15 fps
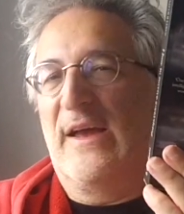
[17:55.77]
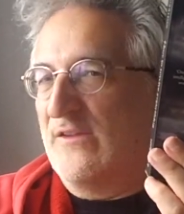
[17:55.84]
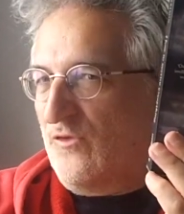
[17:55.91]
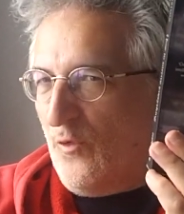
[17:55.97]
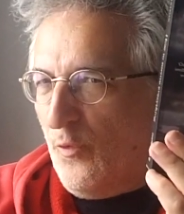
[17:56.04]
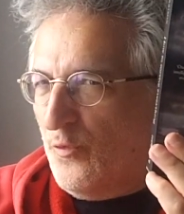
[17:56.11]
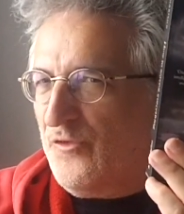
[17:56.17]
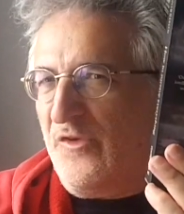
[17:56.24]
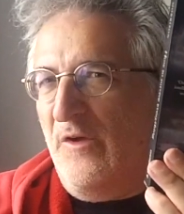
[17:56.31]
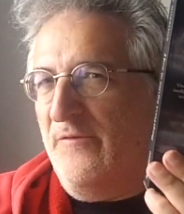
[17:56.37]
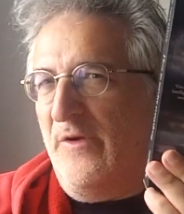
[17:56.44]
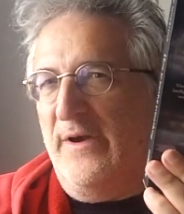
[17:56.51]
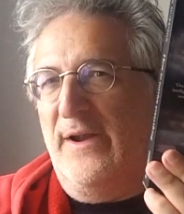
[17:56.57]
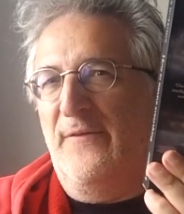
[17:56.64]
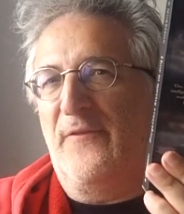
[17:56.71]
that's also
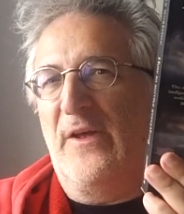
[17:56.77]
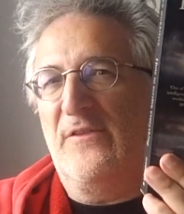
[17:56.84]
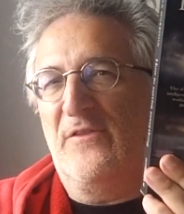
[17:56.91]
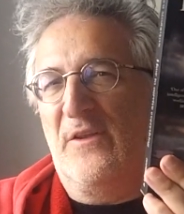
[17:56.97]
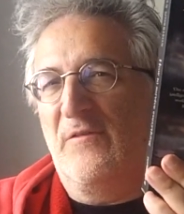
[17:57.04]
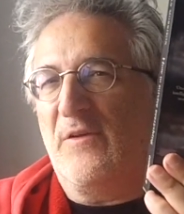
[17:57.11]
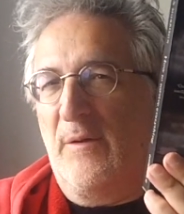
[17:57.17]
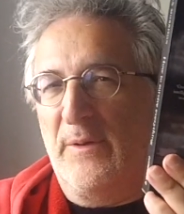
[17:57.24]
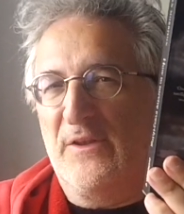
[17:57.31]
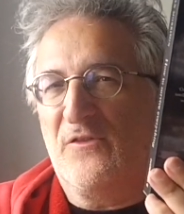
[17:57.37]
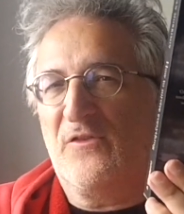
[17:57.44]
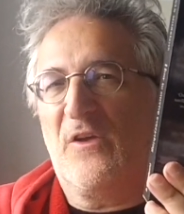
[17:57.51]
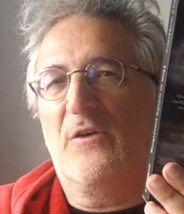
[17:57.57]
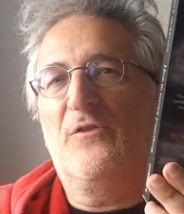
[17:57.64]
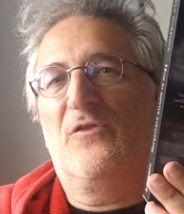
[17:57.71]
very offensive coming
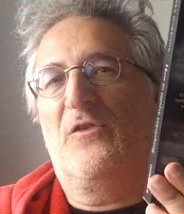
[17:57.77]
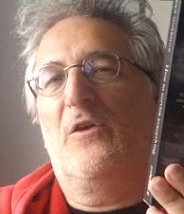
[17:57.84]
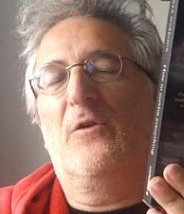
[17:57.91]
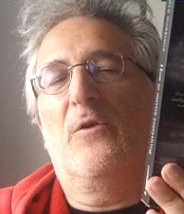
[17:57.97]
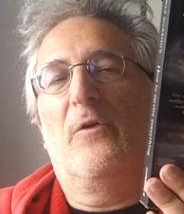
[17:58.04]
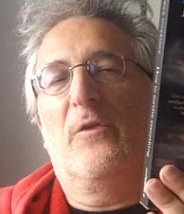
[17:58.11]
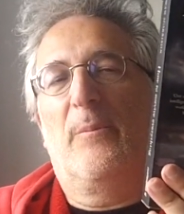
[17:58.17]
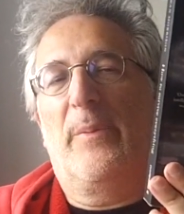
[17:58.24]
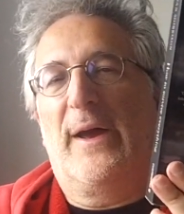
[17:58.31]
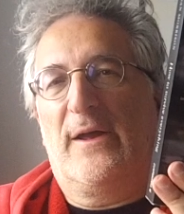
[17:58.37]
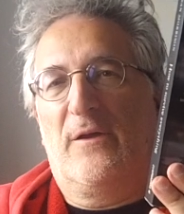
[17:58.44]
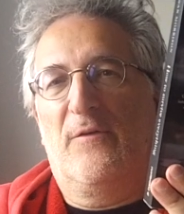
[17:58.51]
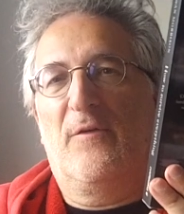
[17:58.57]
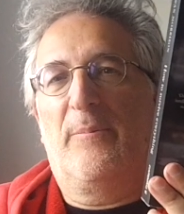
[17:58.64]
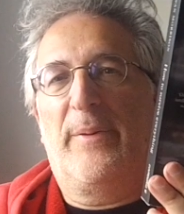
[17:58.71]
so soon on the back of